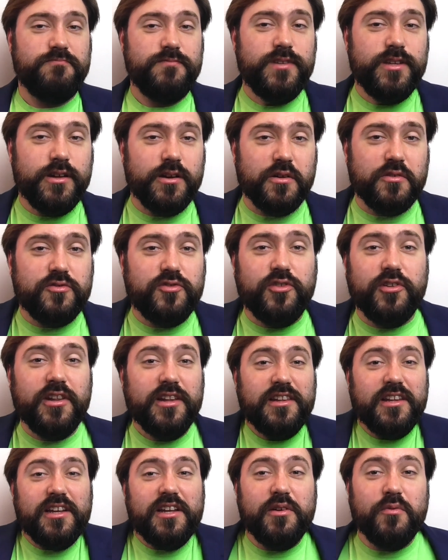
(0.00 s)
so
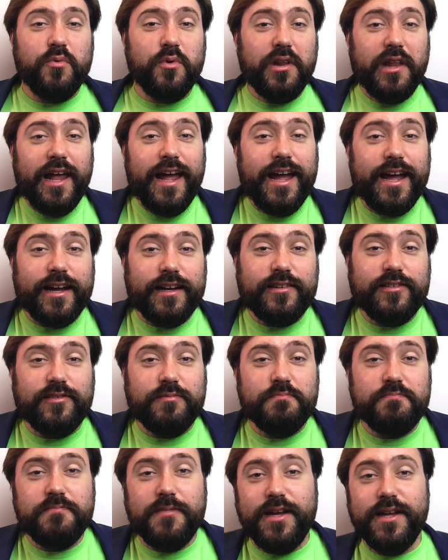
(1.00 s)
that they can relax
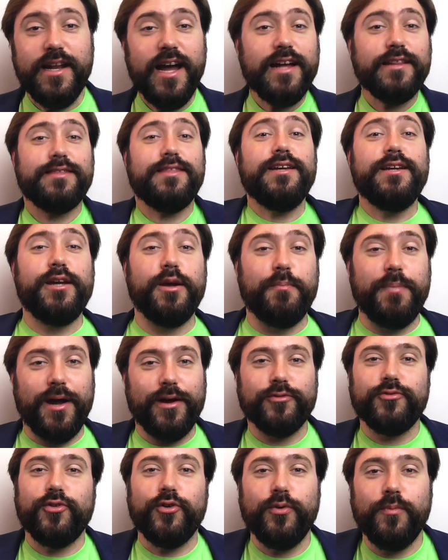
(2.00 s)
and not think
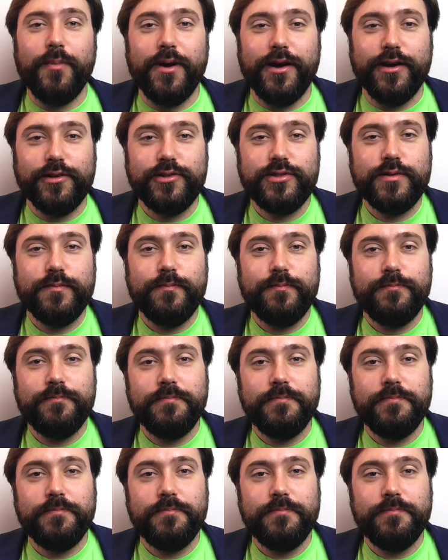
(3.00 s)
about too much.